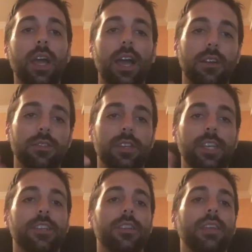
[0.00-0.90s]
I also
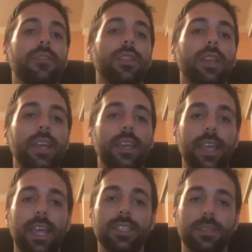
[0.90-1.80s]
need you to leave a like
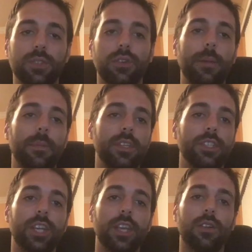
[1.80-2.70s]
and subscribe to this
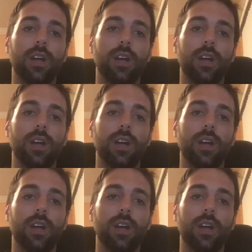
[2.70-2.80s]
channel.